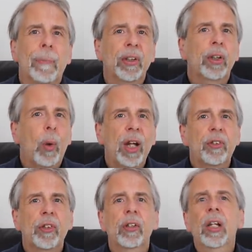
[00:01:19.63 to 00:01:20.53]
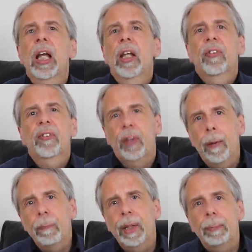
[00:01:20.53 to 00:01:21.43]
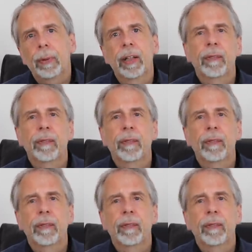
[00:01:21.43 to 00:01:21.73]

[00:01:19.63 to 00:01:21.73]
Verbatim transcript: But the question some people